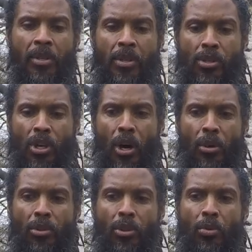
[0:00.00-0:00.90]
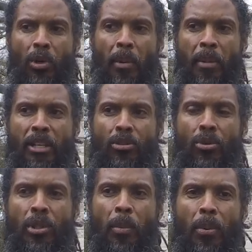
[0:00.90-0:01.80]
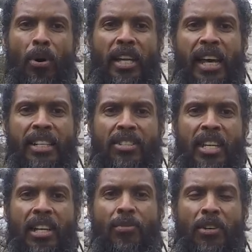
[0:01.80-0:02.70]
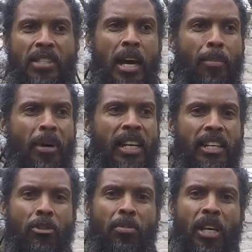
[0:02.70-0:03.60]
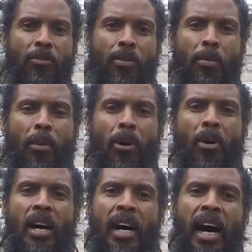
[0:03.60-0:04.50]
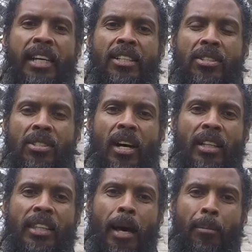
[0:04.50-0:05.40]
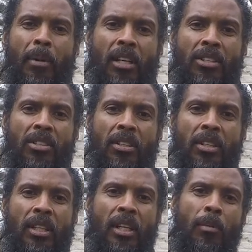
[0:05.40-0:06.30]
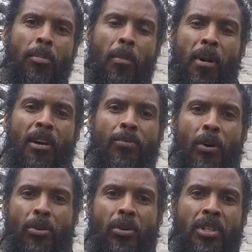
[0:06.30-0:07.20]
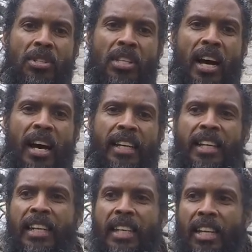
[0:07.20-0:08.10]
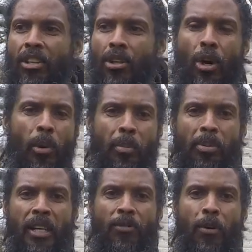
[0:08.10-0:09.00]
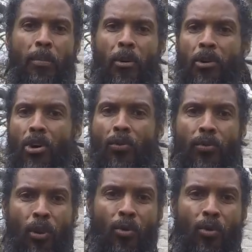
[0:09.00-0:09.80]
So you want to make sure the Polar H10, for example, I like to play football, I can start that monitor, put my phone on the side, and then I can go and play football, go for a